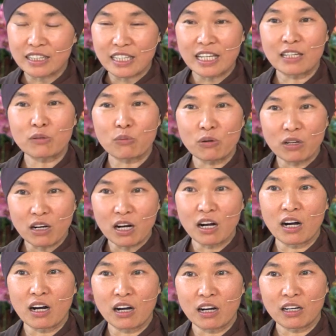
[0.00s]
they were
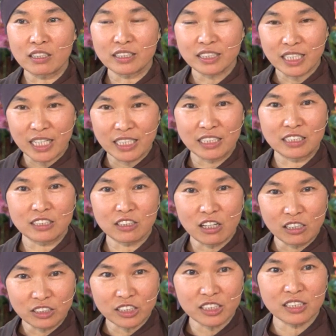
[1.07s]
all Thay's
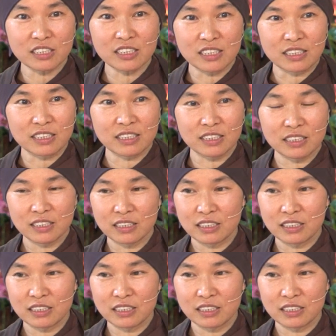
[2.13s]
consciousness.